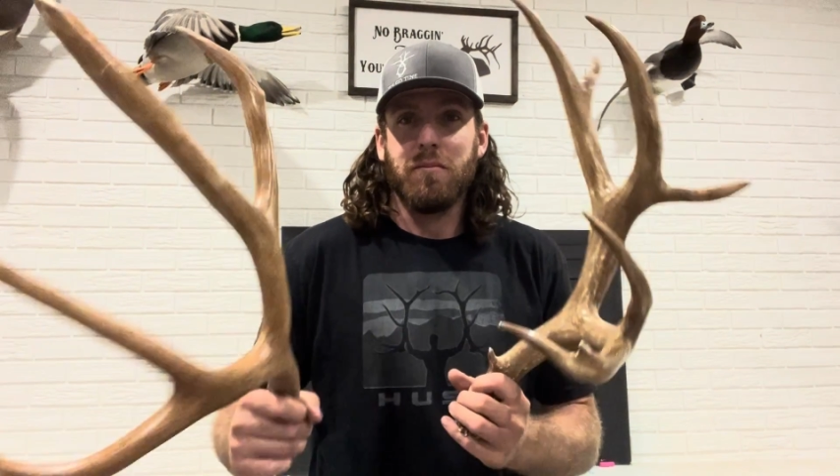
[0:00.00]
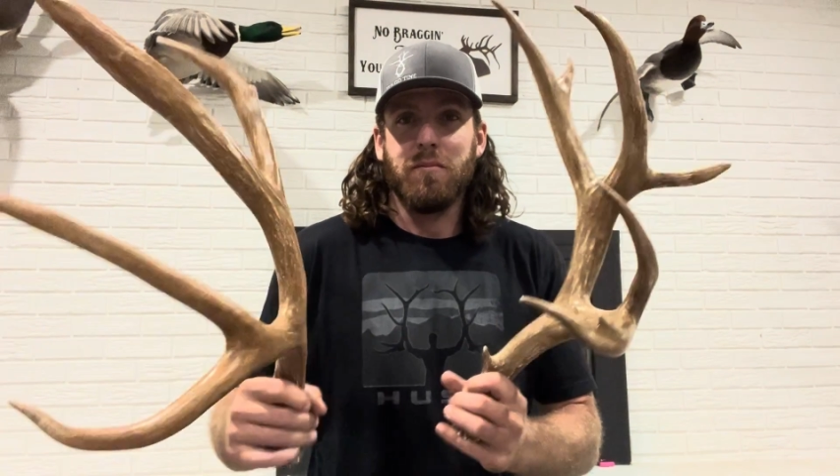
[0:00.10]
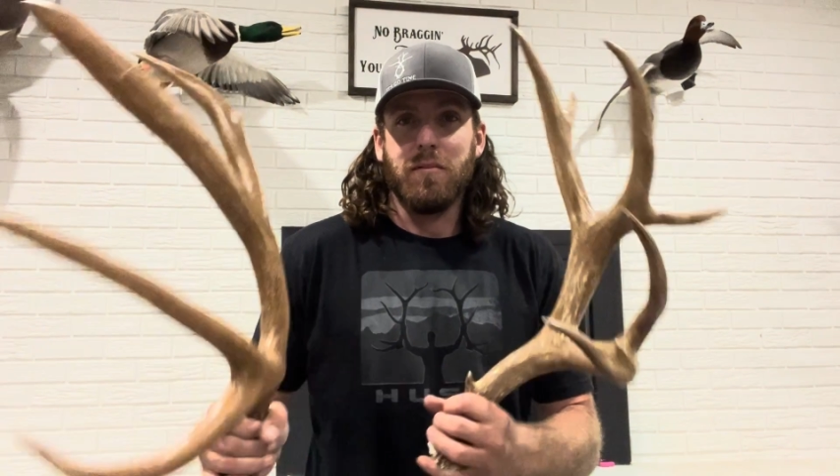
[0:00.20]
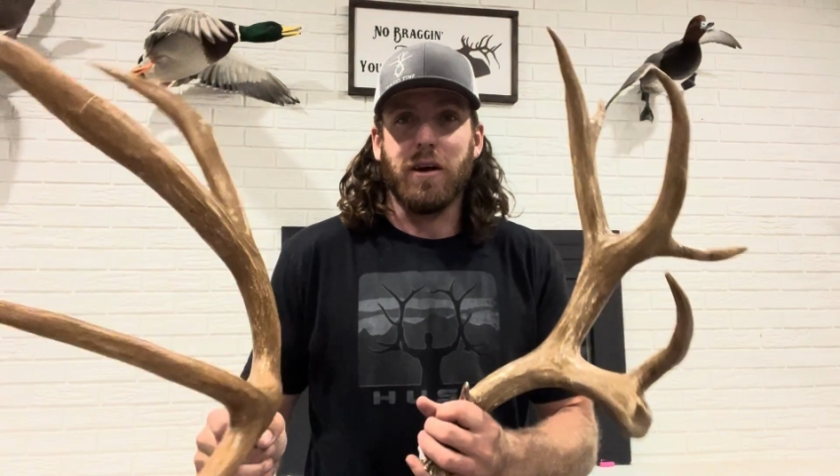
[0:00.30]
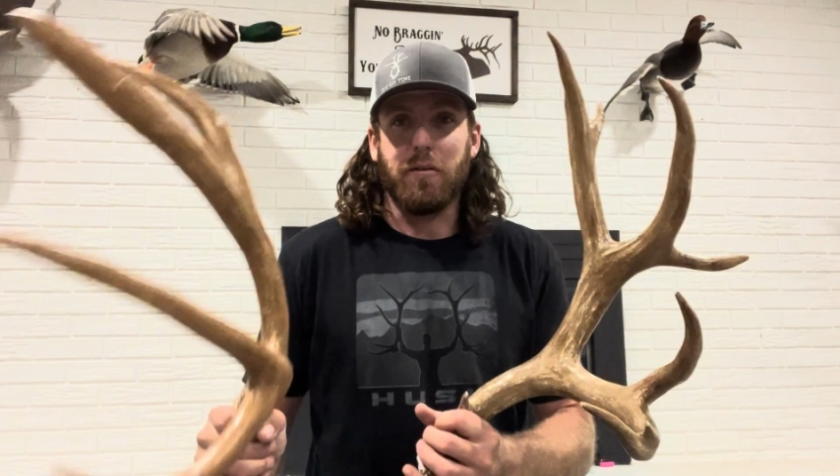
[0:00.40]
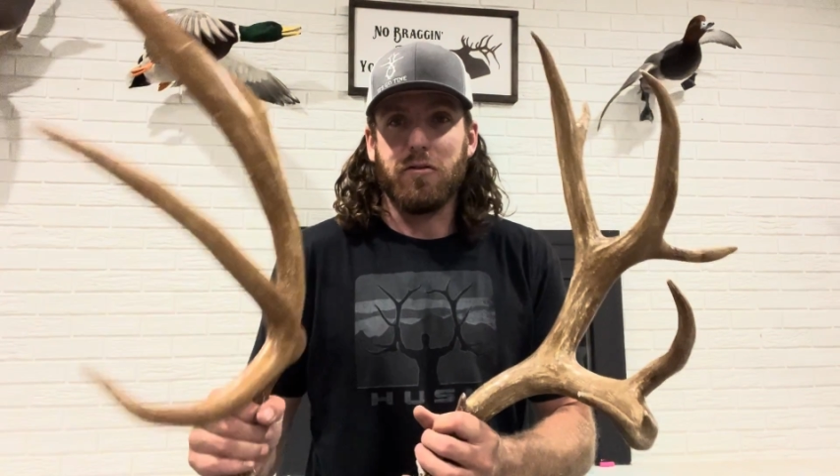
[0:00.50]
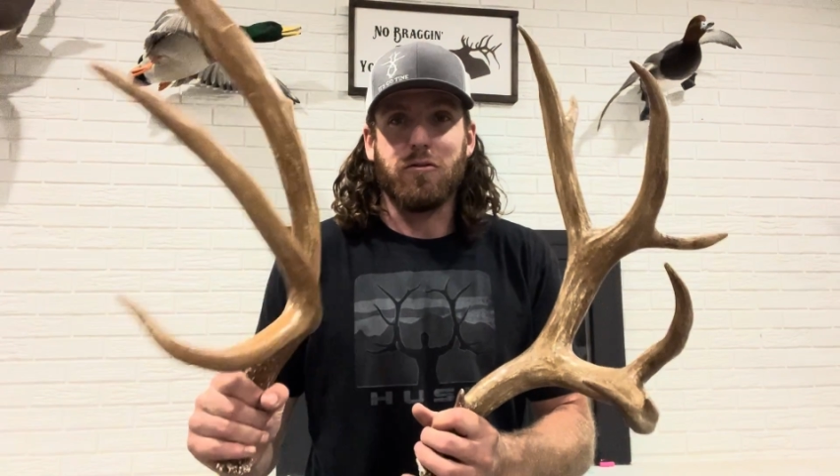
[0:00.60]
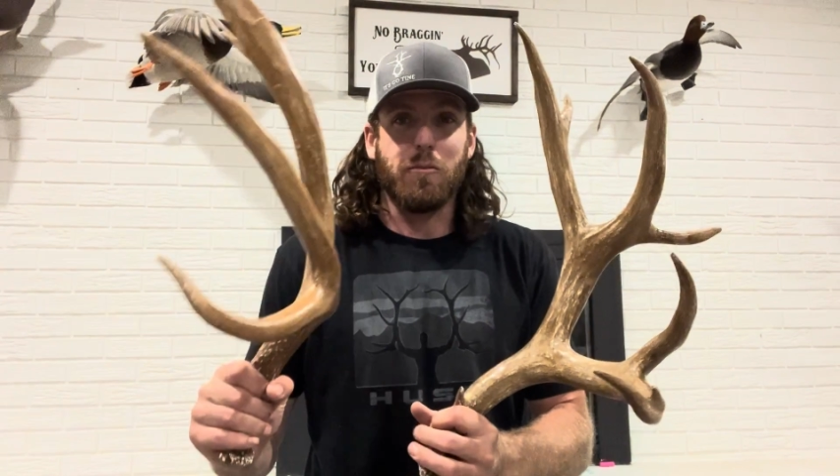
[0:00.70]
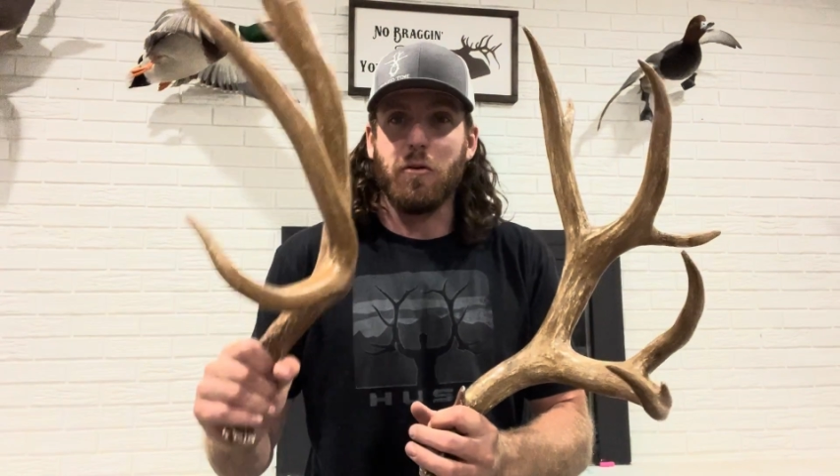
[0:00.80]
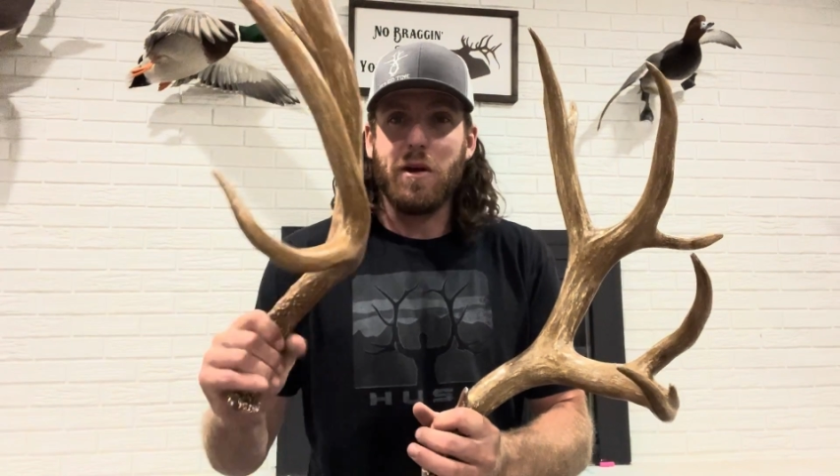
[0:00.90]
Like
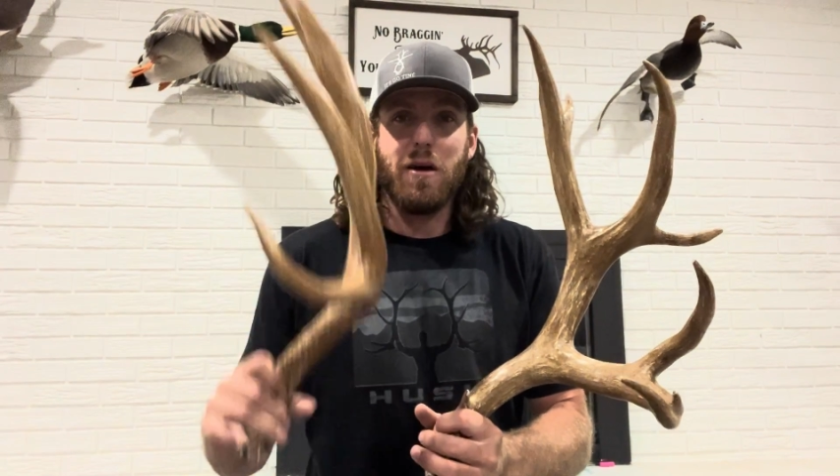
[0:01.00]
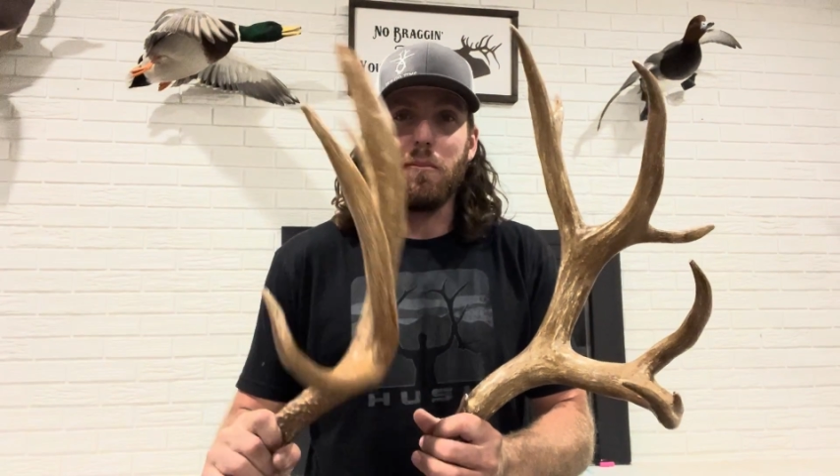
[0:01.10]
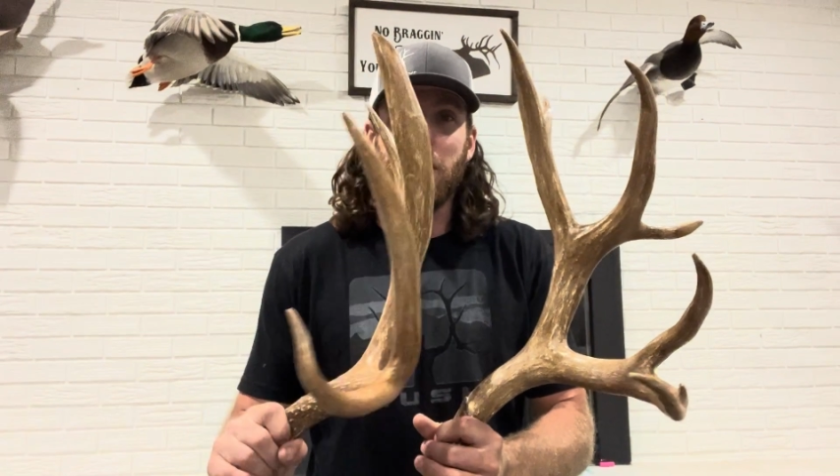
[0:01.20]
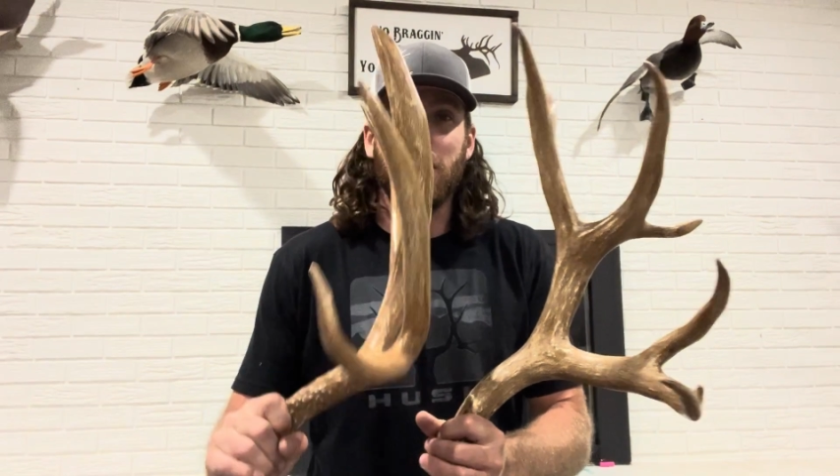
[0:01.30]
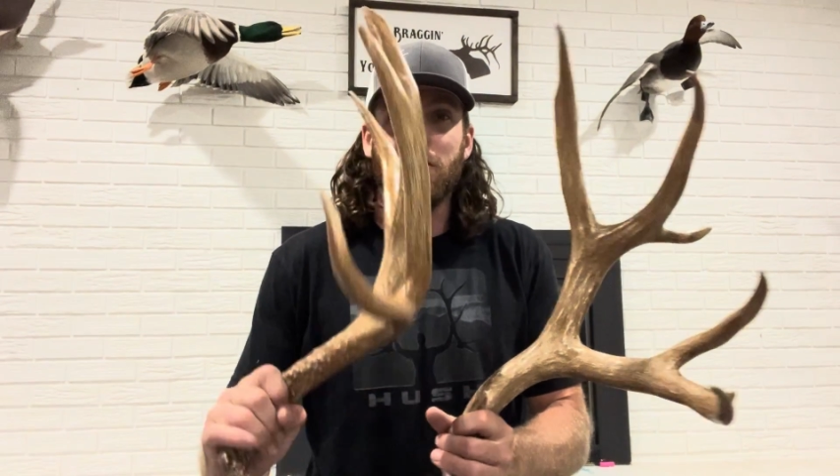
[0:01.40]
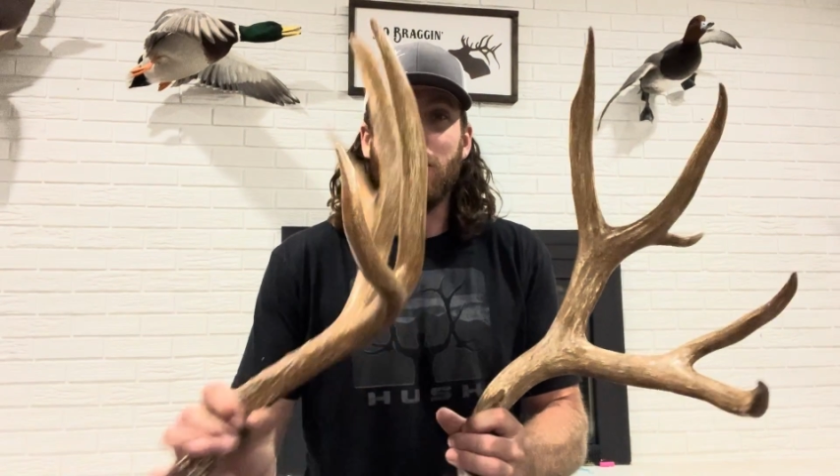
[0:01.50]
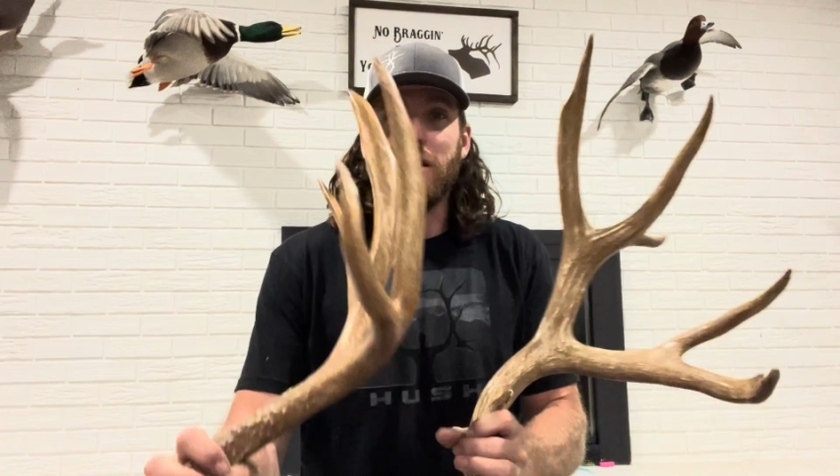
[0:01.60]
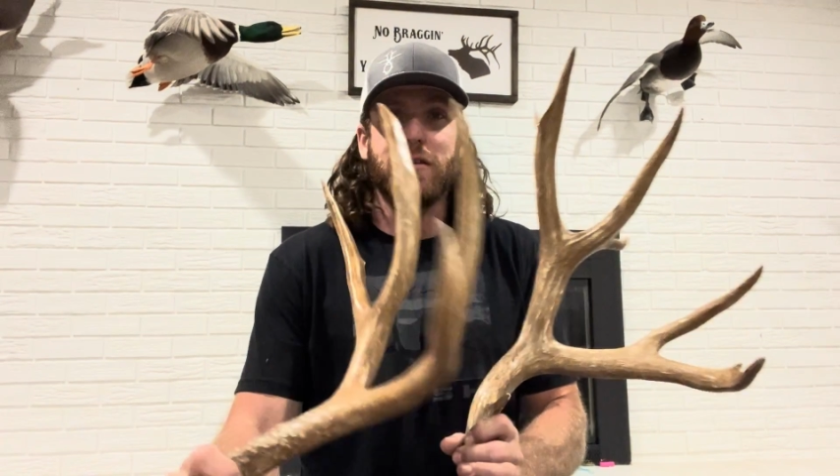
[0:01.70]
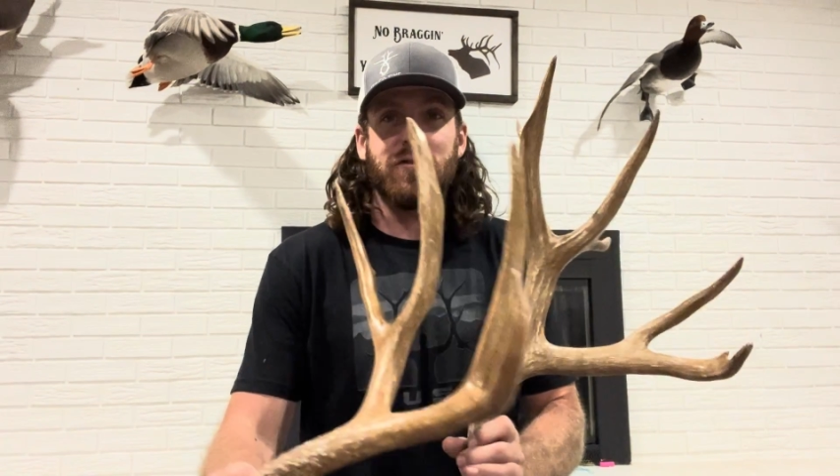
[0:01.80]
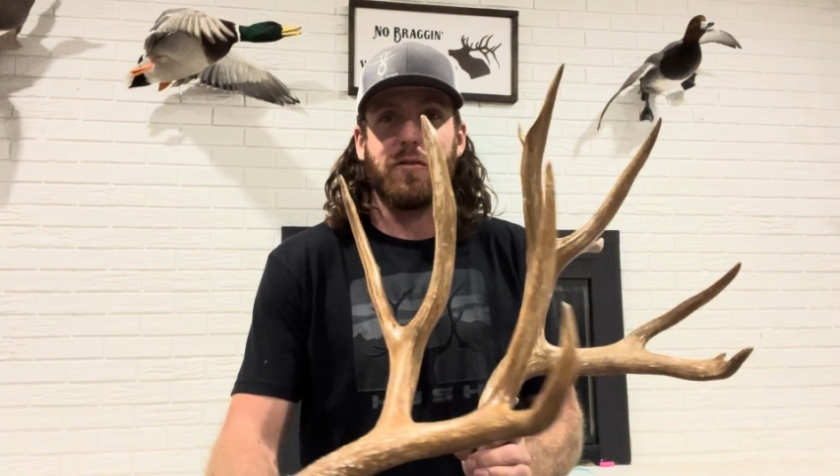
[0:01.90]
stripped them down, painted them
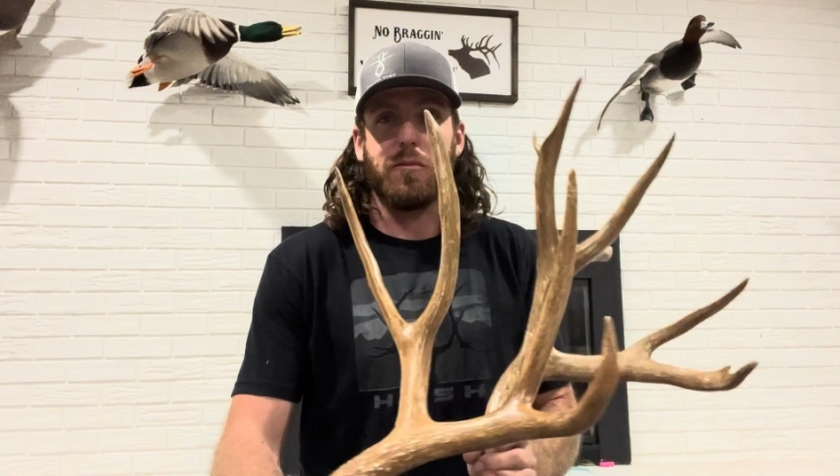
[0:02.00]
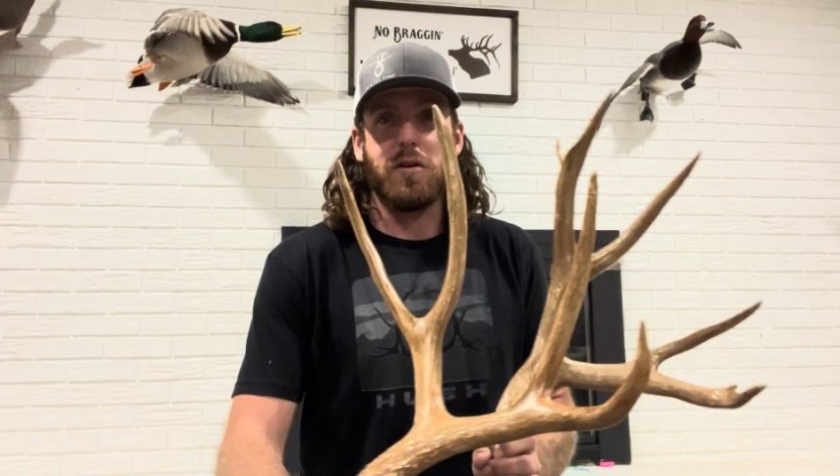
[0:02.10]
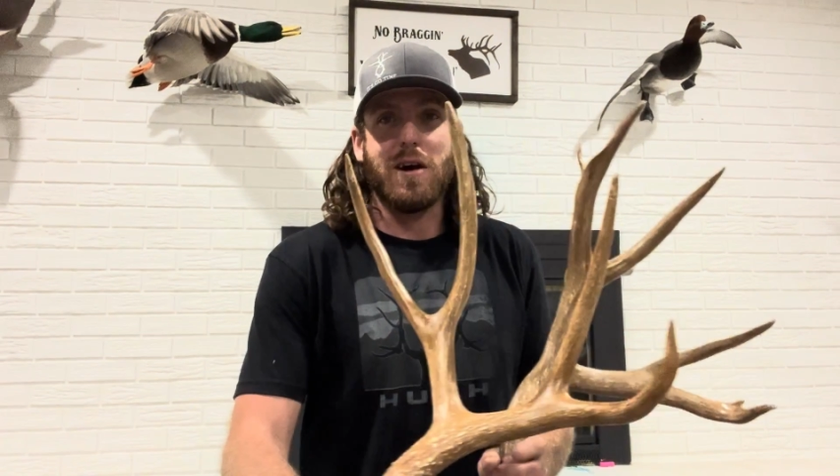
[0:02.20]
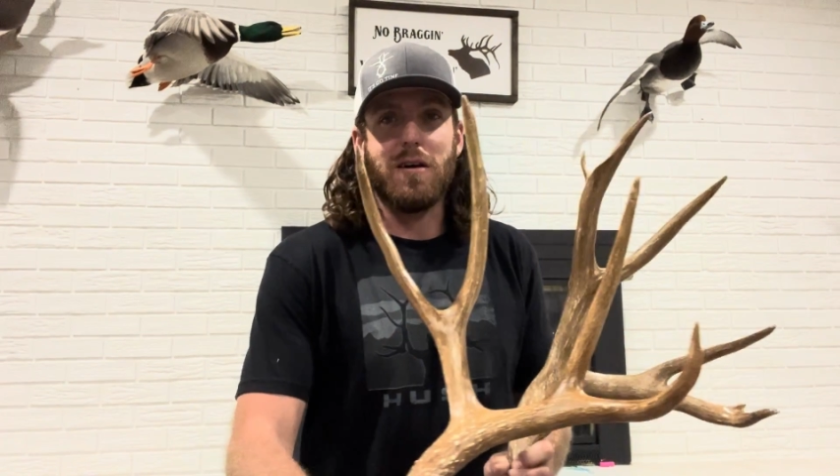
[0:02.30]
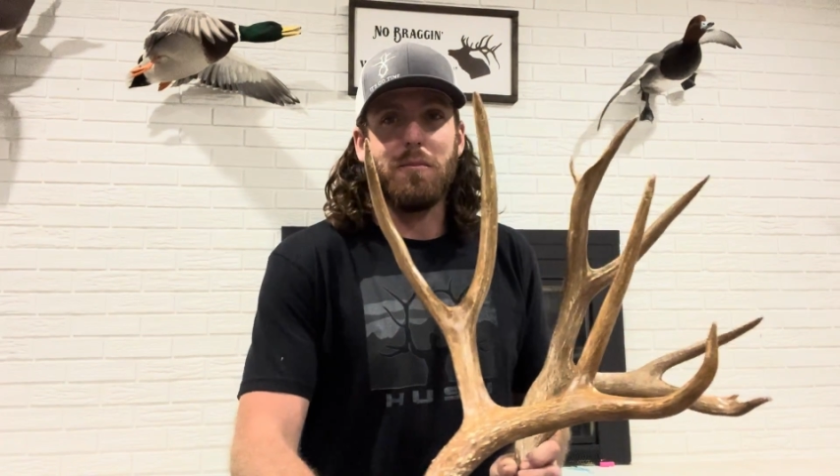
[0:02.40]
white, stripped them down,